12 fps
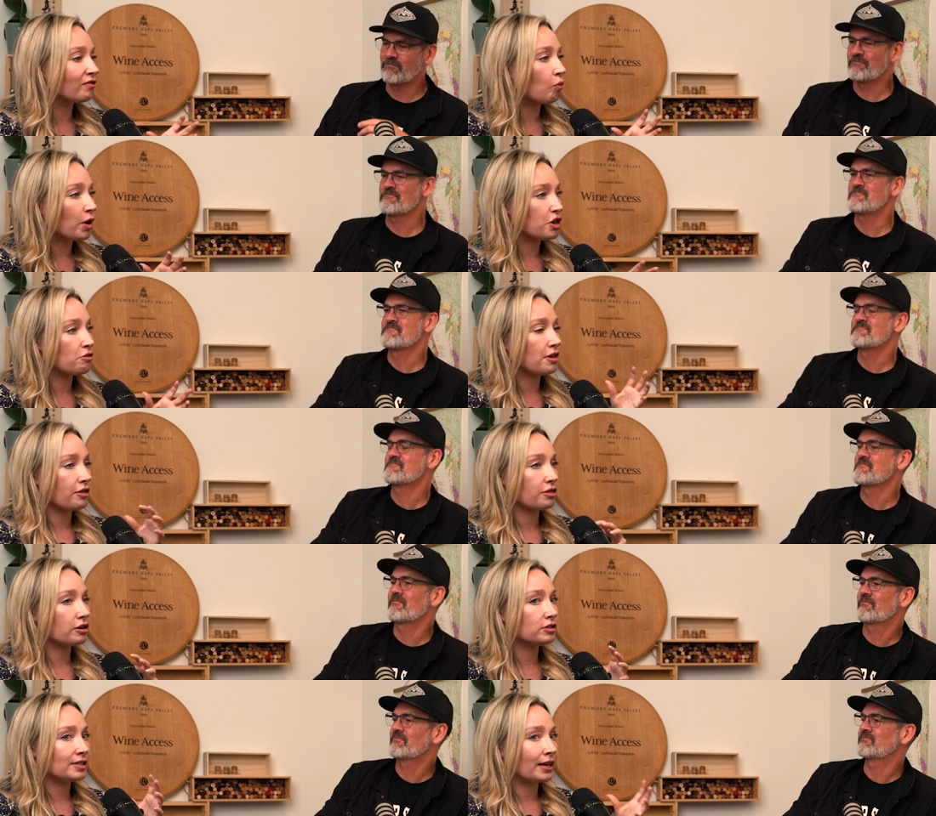Speaker 1: of what you
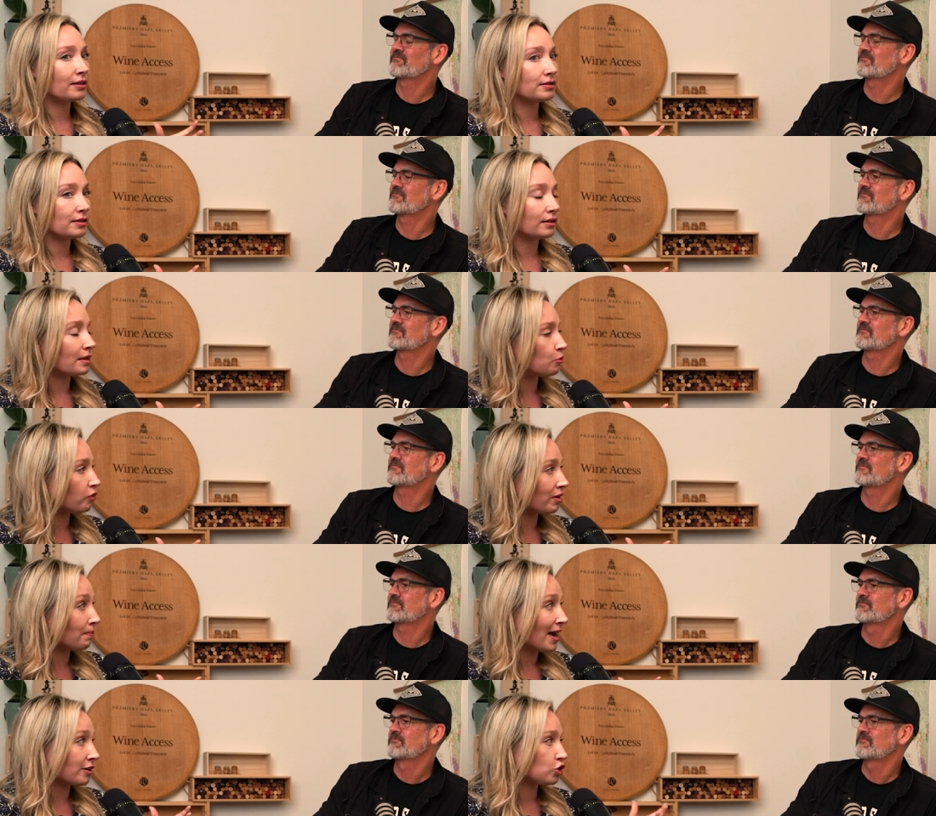think they're stylistically
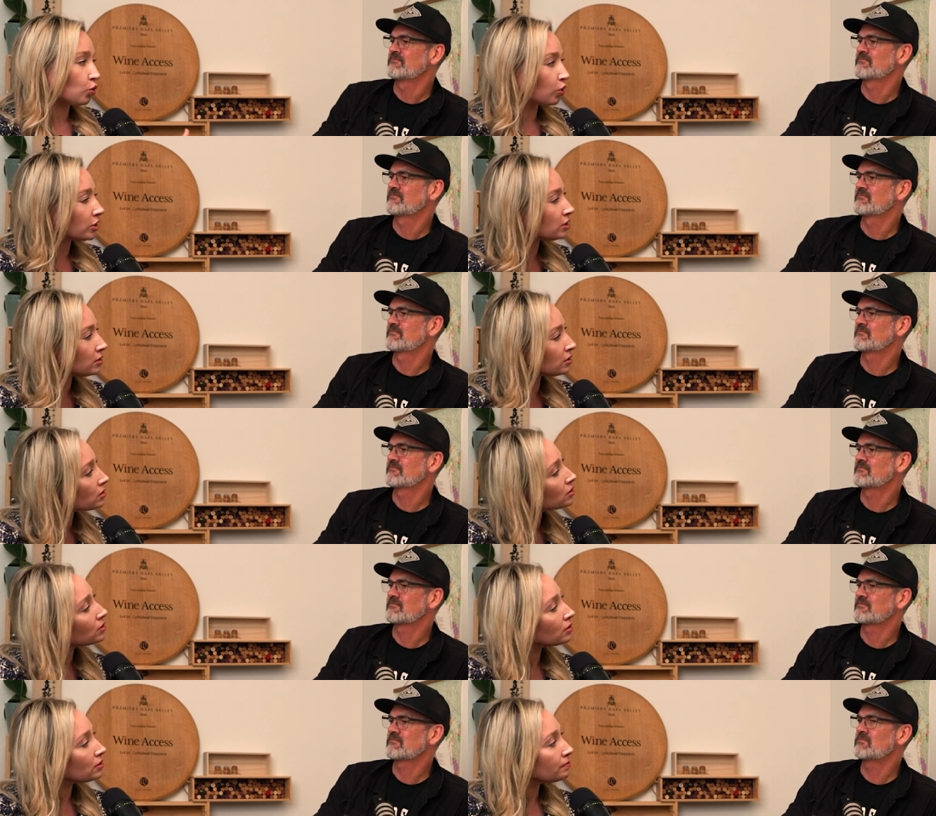moving back
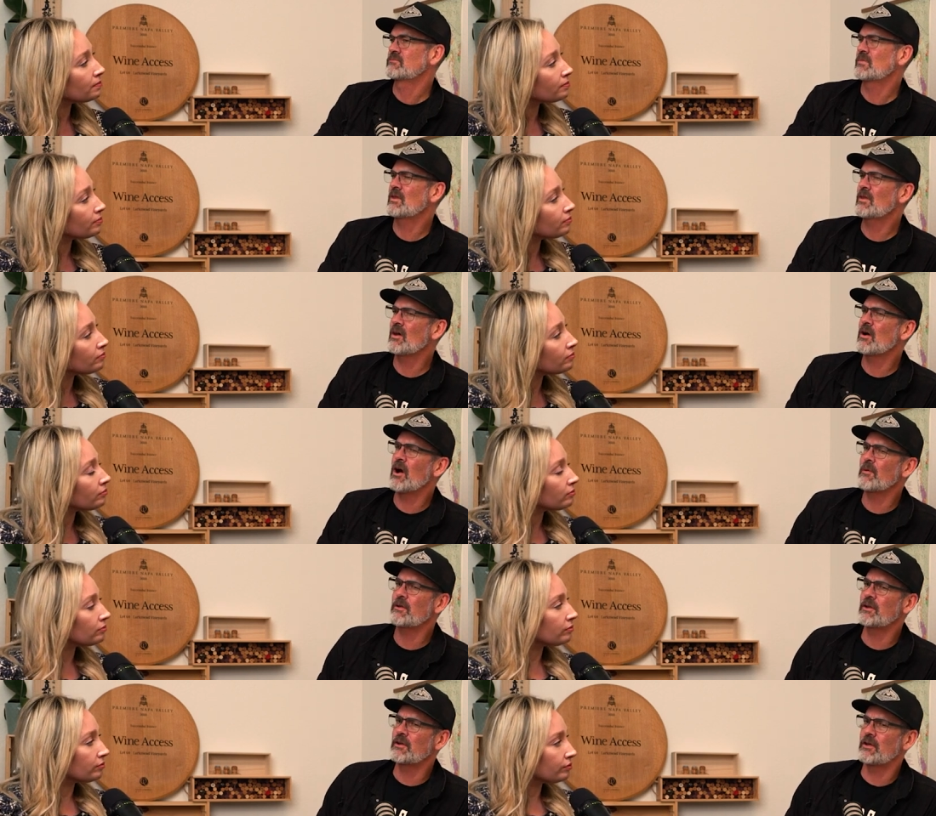towards?
Speaker 2: No,
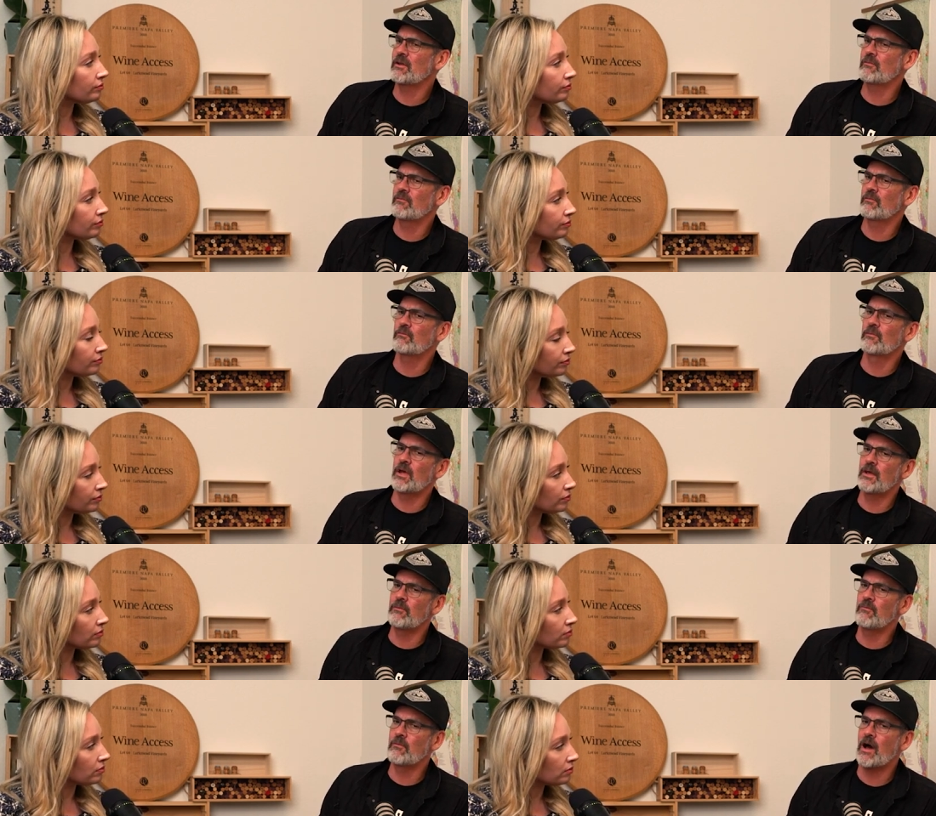I mean,
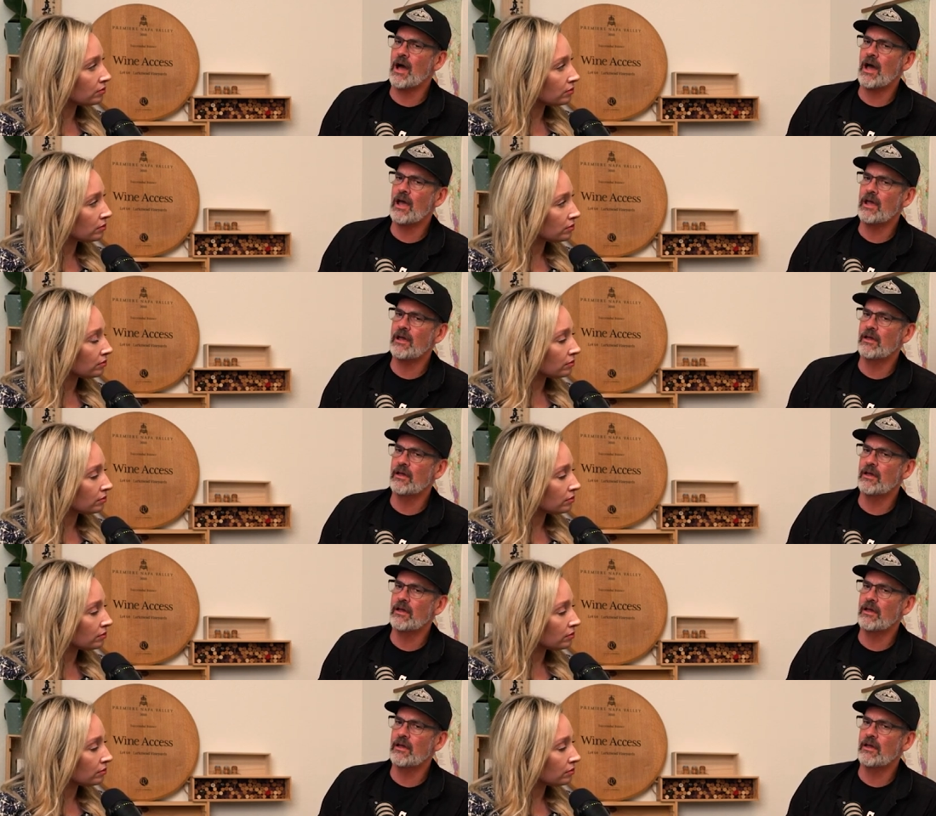in my